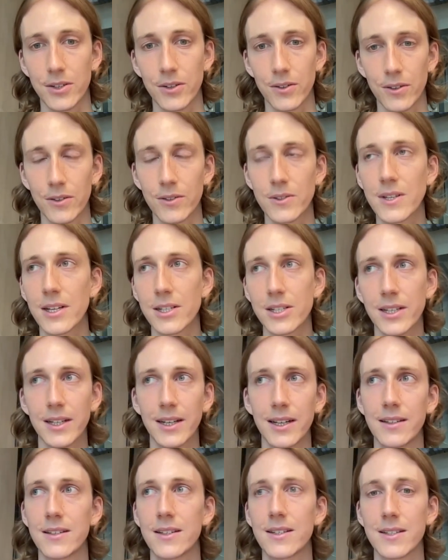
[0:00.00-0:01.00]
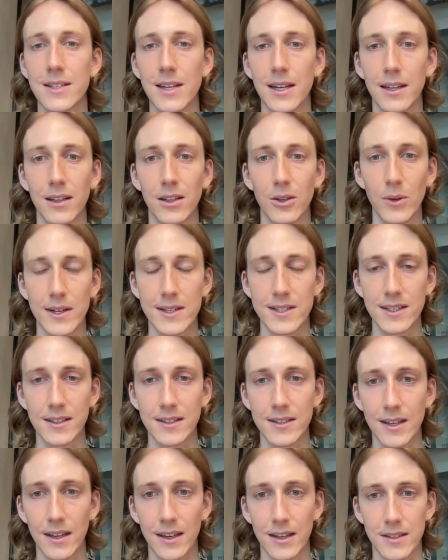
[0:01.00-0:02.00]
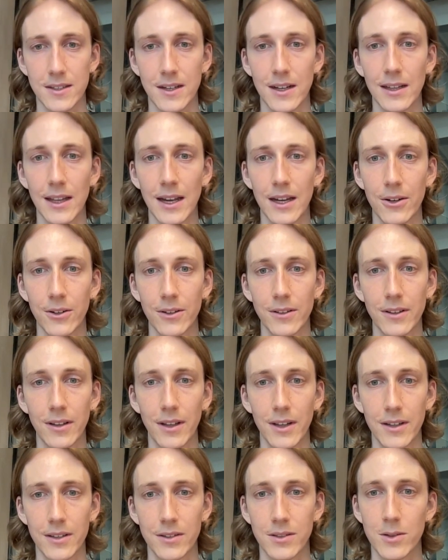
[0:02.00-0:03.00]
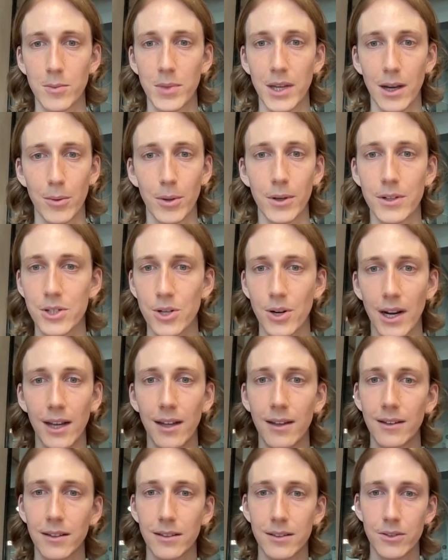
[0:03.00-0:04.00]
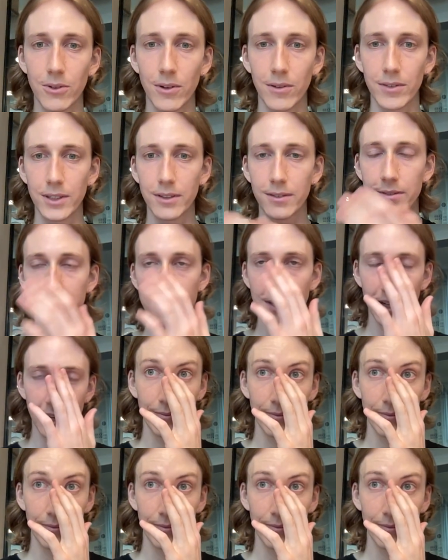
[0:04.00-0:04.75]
you essentially need to stake USDC as collateral to be able to trade derivatives.